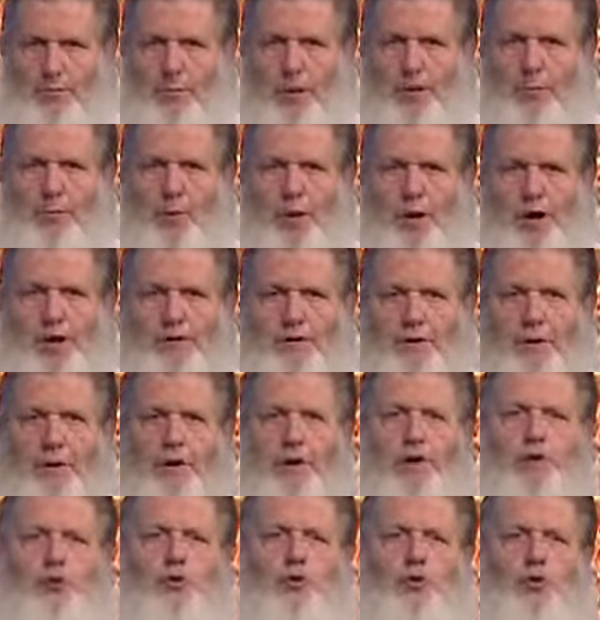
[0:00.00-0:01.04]
But what?
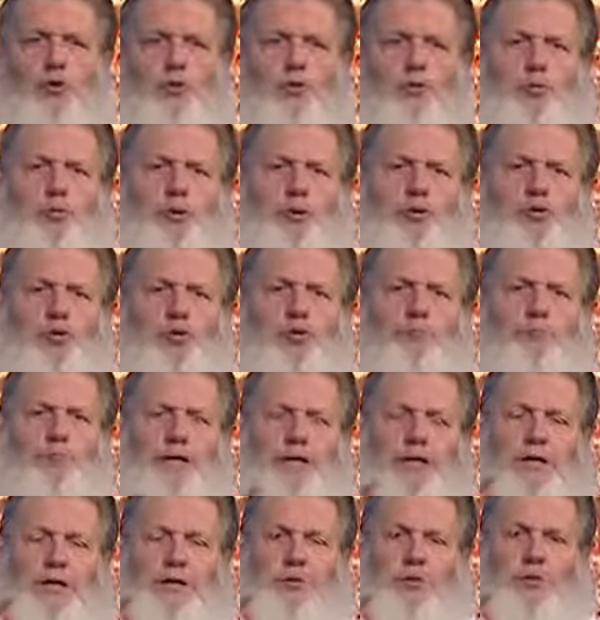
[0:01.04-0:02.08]
So that we do it
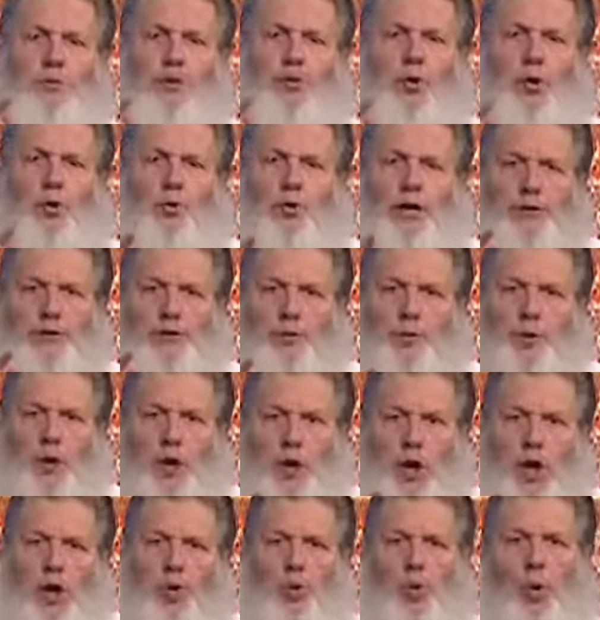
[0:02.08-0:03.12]
because we know that's
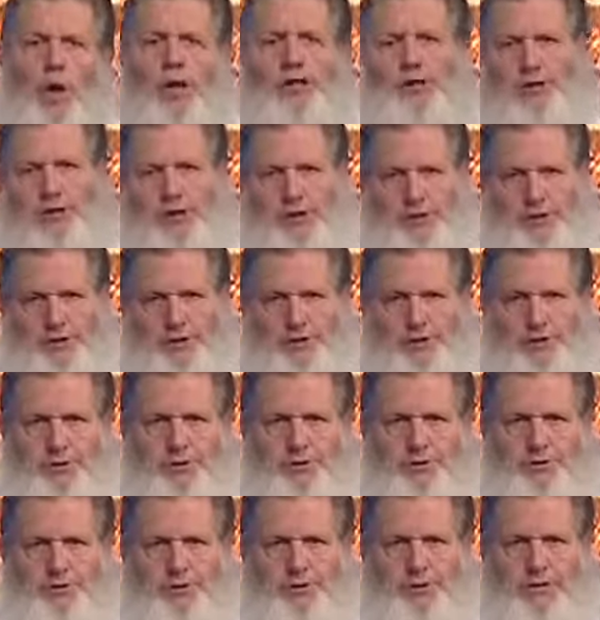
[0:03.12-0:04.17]
what Allah wants us to
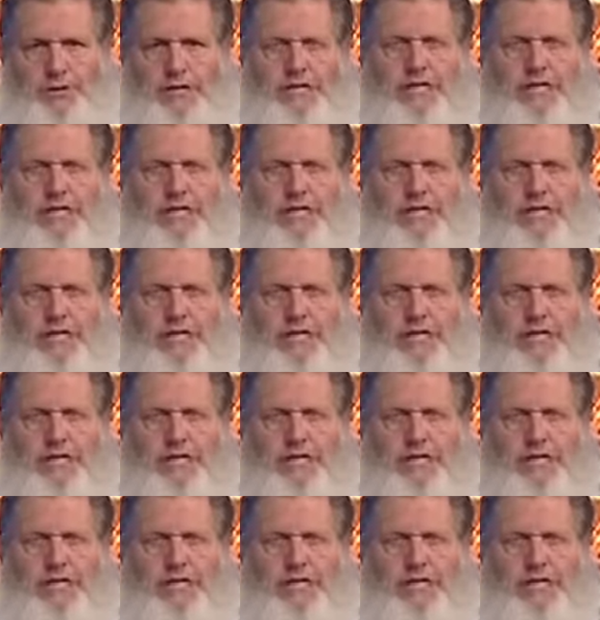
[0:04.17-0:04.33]
do.